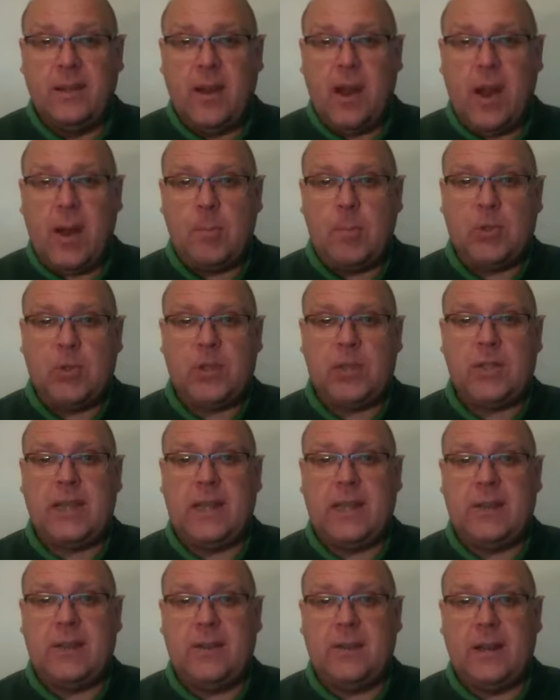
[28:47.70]
I'm trusting
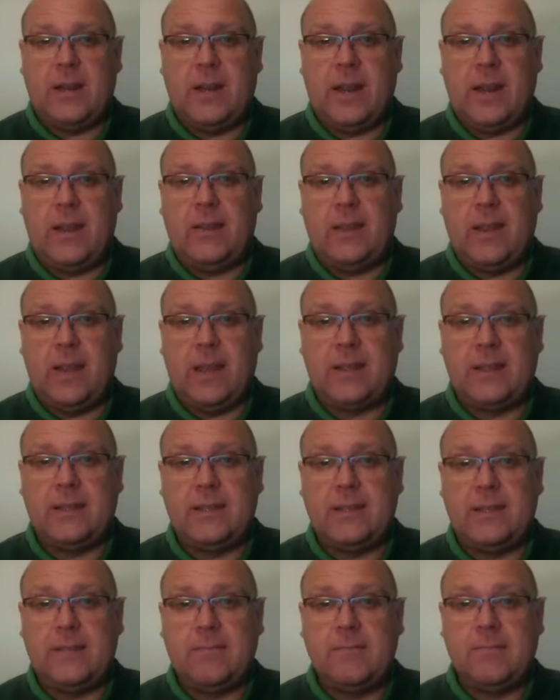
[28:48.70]
God in this.
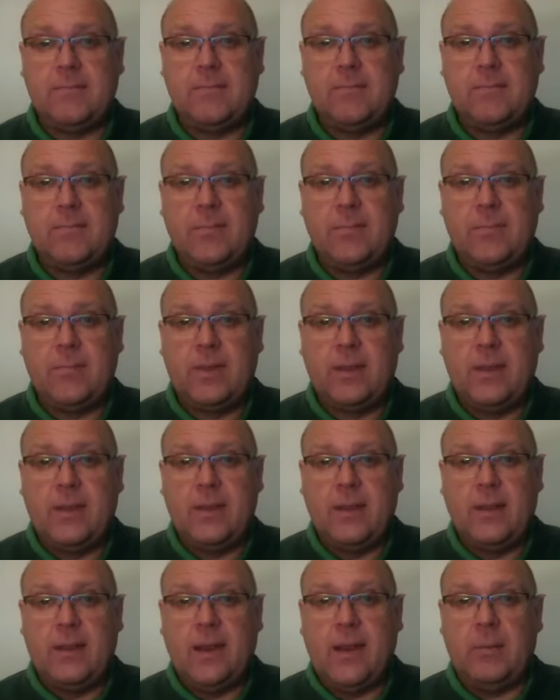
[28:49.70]

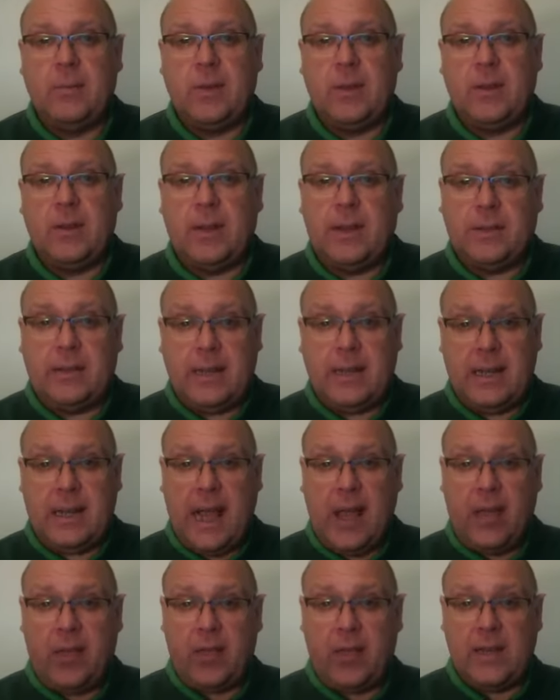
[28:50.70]
I'm not going to let
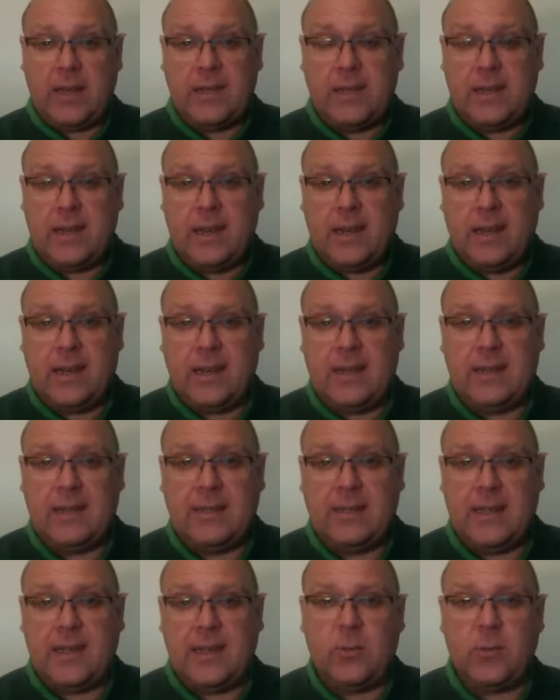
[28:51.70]
this
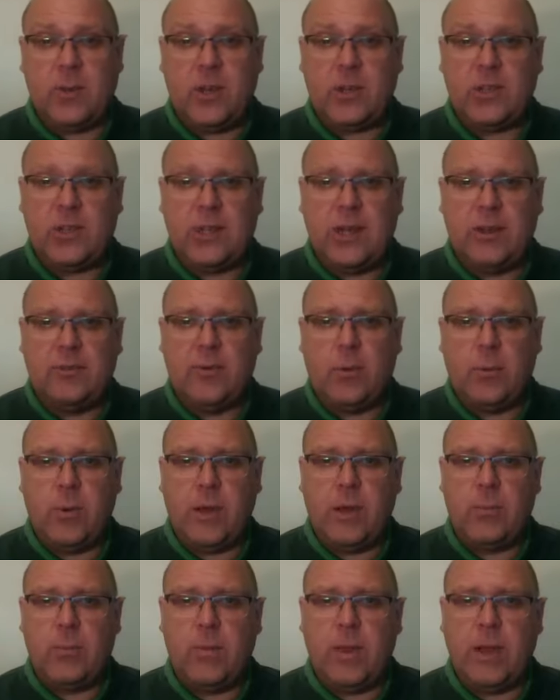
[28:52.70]
situation
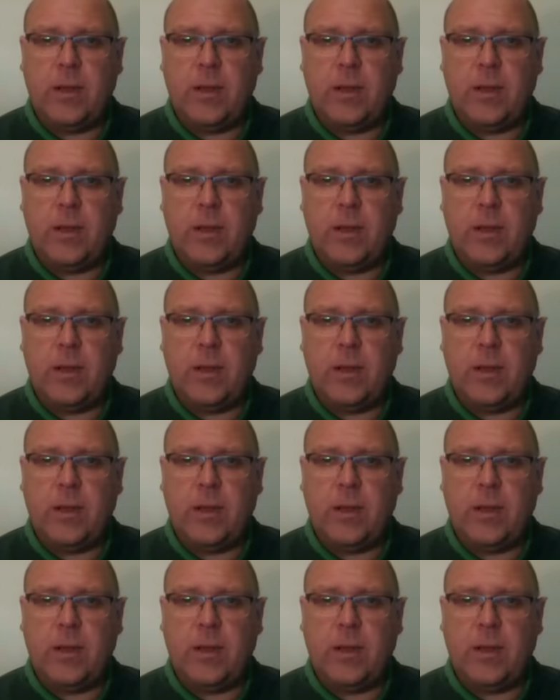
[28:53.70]
overwhelm me.